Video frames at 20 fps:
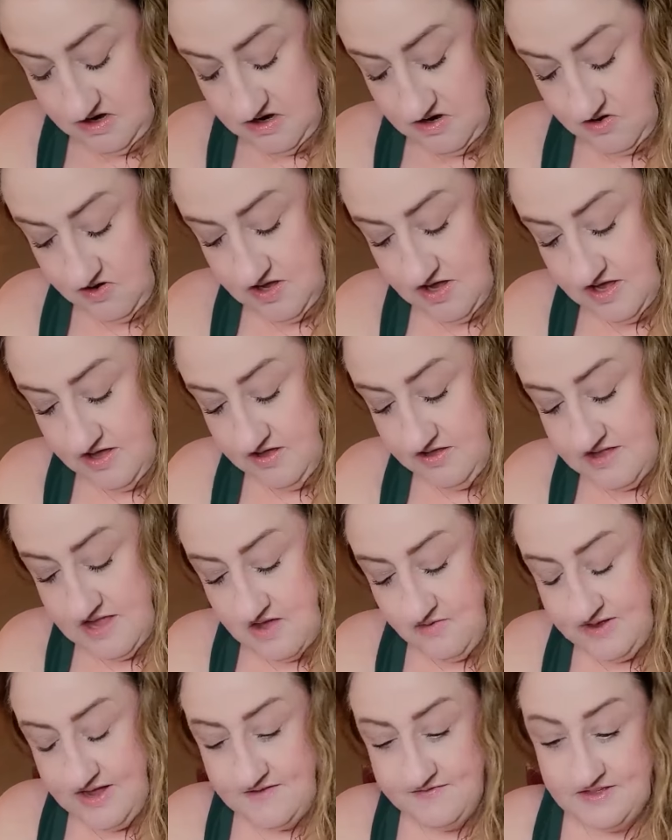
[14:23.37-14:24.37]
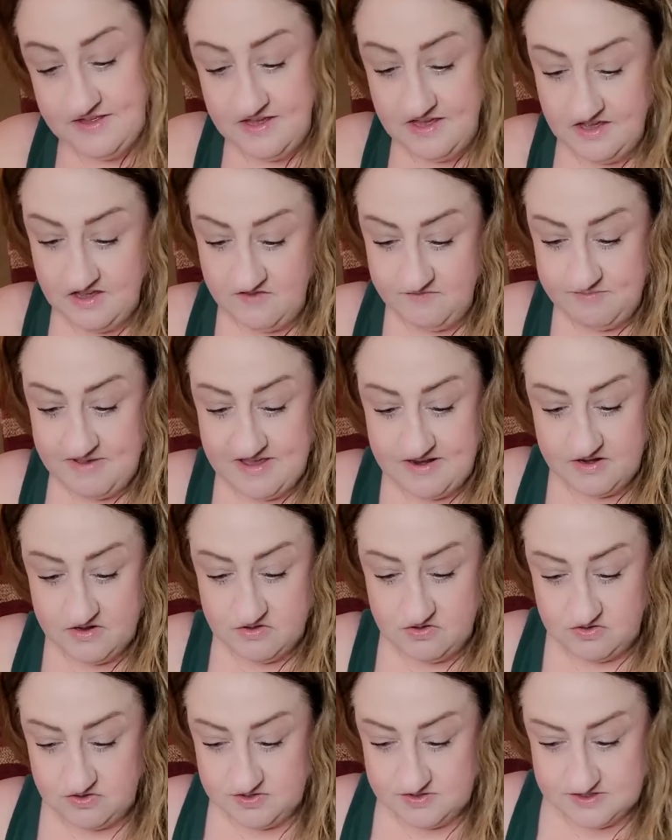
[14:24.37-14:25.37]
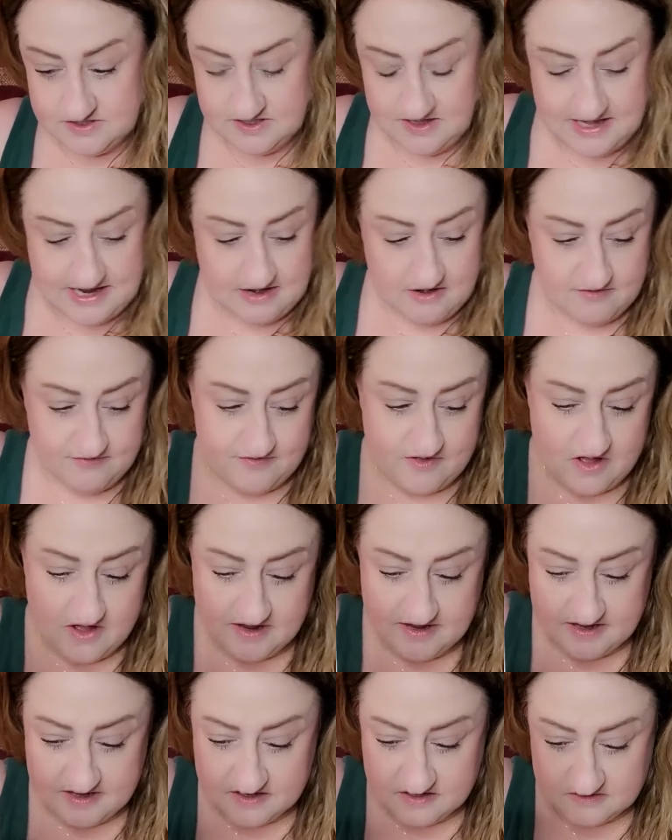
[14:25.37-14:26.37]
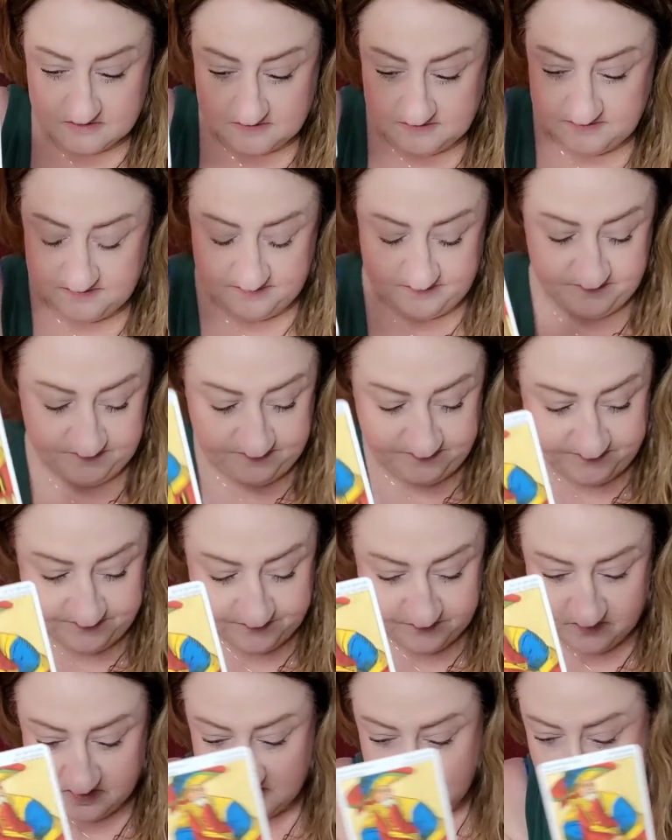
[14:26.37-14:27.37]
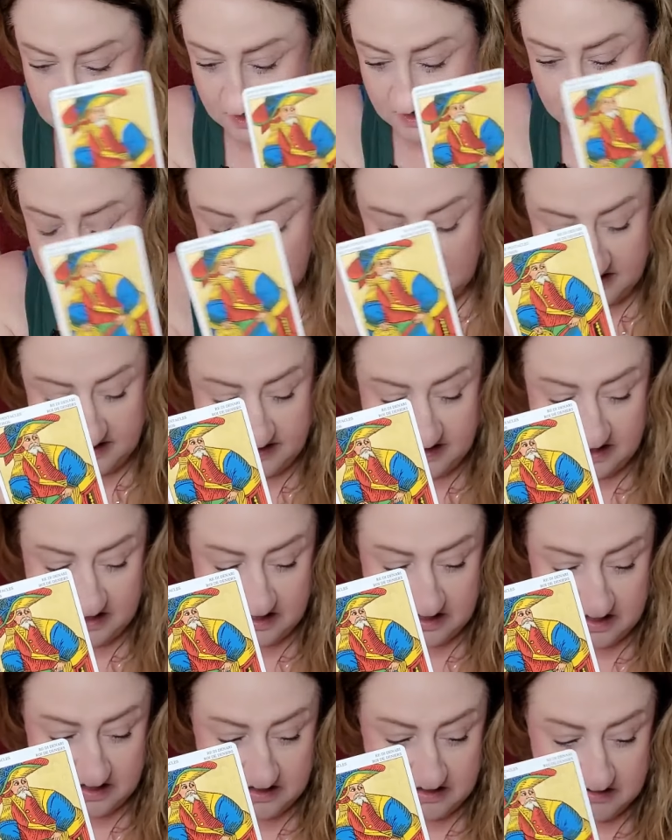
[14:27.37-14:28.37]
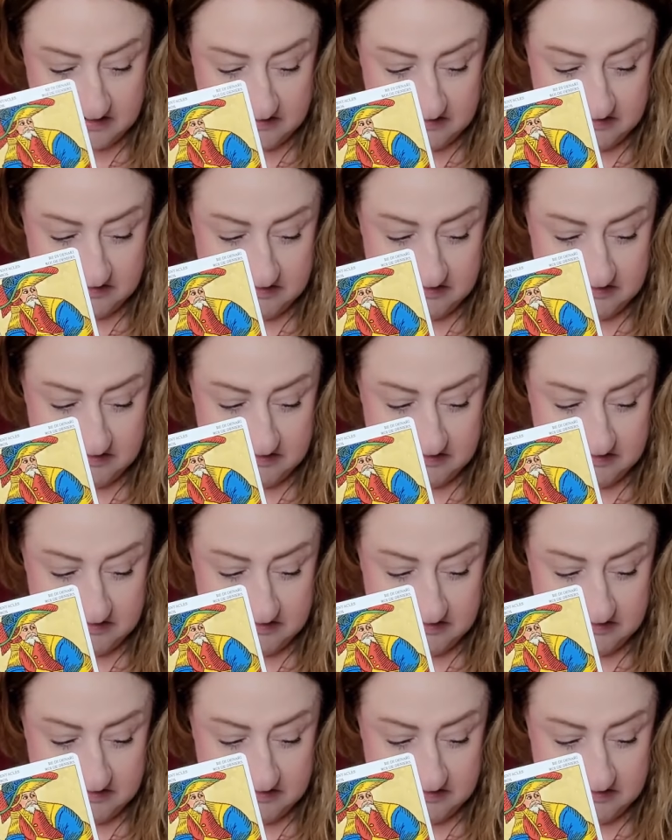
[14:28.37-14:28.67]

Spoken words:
Okay, now we have the King of Pentacles clarifying the